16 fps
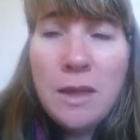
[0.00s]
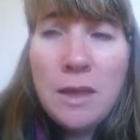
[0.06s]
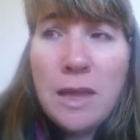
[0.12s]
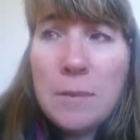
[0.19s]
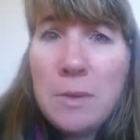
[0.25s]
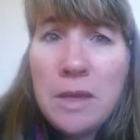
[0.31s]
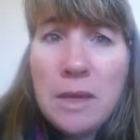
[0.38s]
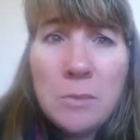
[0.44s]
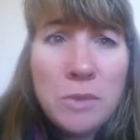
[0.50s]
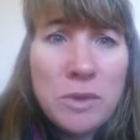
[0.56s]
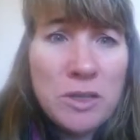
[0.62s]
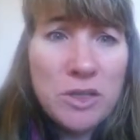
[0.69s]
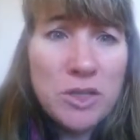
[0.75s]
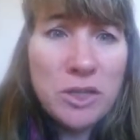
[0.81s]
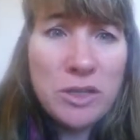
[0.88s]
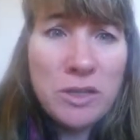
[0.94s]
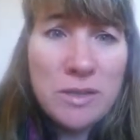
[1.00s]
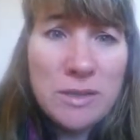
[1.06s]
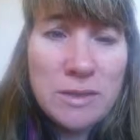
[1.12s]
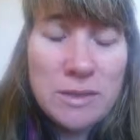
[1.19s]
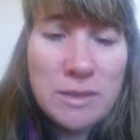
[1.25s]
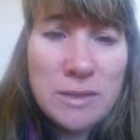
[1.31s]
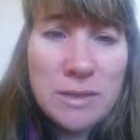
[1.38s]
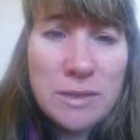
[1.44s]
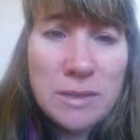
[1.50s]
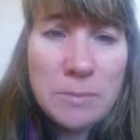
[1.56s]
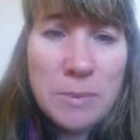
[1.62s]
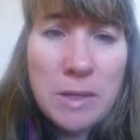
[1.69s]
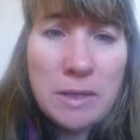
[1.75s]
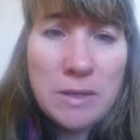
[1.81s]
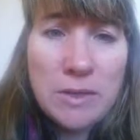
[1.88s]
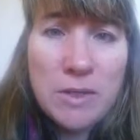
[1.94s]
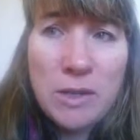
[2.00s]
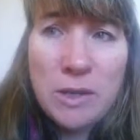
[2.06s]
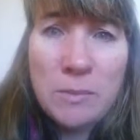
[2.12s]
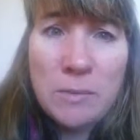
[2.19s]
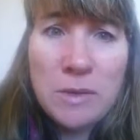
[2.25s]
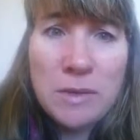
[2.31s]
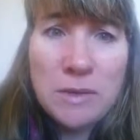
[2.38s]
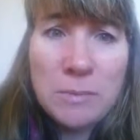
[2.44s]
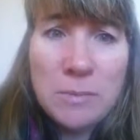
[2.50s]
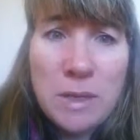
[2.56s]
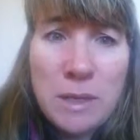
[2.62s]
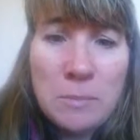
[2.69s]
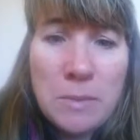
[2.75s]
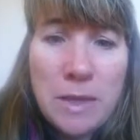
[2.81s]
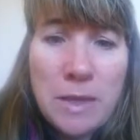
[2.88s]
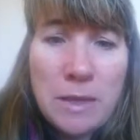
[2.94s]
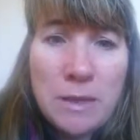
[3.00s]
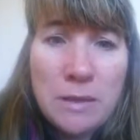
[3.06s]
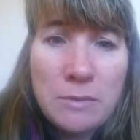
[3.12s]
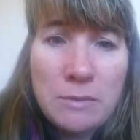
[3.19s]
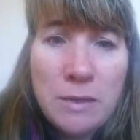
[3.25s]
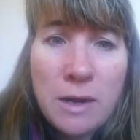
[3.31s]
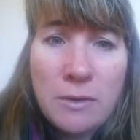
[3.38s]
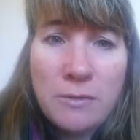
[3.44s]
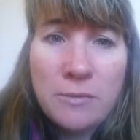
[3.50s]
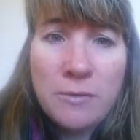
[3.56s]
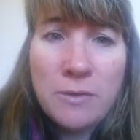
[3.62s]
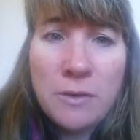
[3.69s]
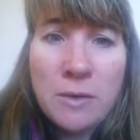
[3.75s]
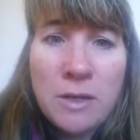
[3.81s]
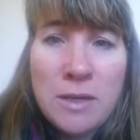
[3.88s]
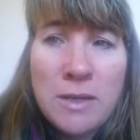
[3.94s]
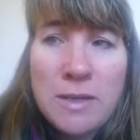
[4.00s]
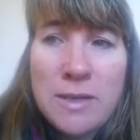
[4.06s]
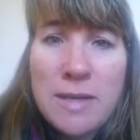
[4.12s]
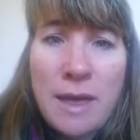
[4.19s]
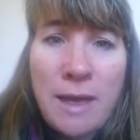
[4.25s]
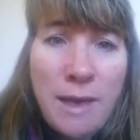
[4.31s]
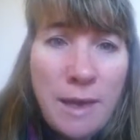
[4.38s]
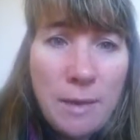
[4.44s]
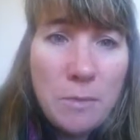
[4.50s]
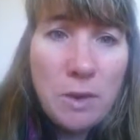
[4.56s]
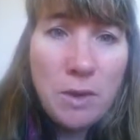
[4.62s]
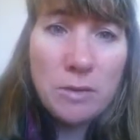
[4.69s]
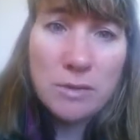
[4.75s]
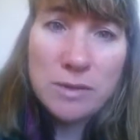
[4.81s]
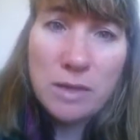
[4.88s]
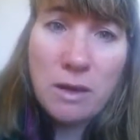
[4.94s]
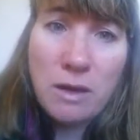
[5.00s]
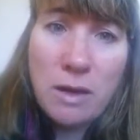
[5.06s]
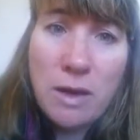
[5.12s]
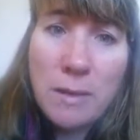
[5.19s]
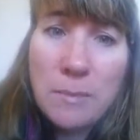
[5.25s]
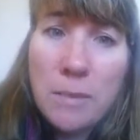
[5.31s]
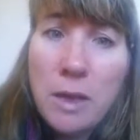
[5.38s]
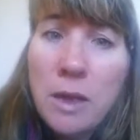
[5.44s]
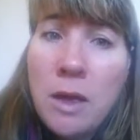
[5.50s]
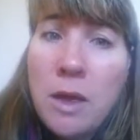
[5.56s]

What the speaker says: Keeping up with the Joneses has been a term that's been bandied around for a damn long time.